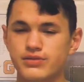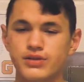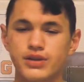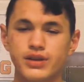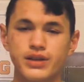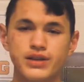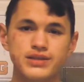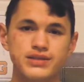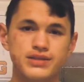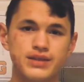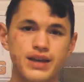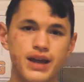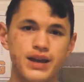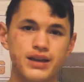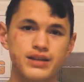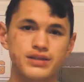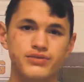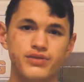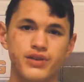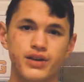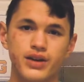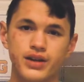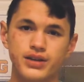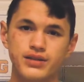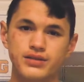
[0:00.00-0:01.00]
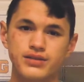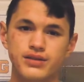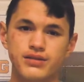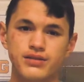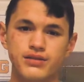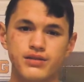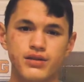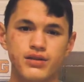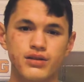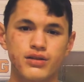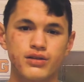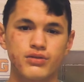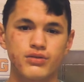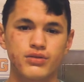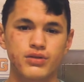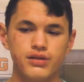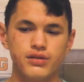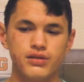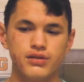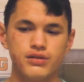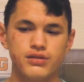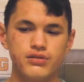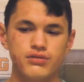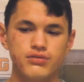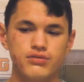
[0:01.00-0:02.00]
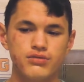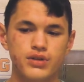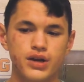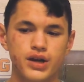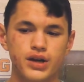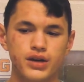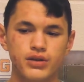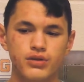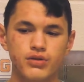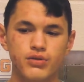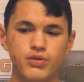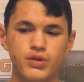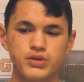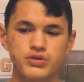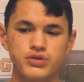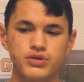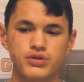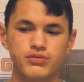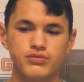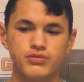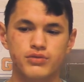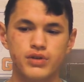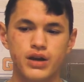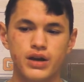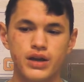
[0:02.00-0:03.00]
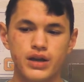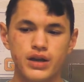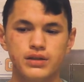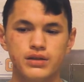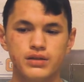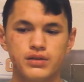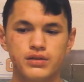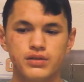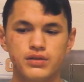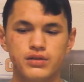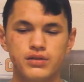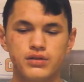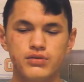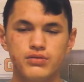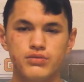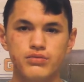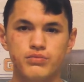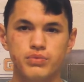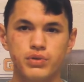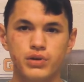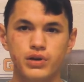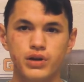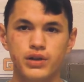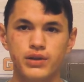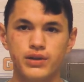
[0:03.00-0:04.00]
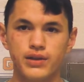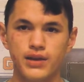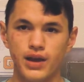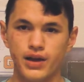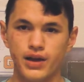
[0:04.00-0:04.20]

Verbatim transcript: really satisfying to know you got a question right, you put in the